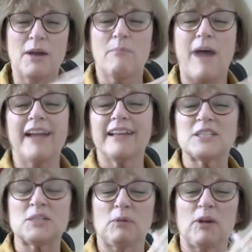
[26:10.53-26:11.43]
My
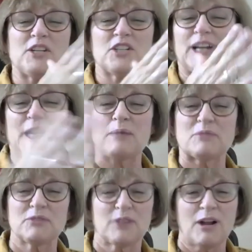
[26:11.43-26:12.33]
inspiration
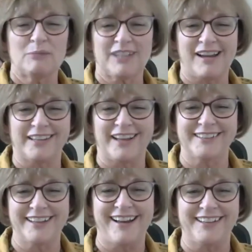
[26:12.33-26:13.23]
comes from dot dot
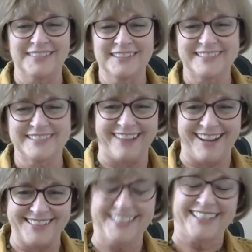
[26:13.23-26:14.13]
dot
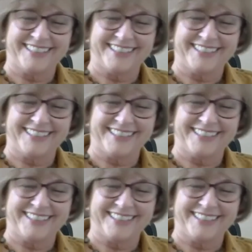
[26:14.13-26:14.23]
deadlines.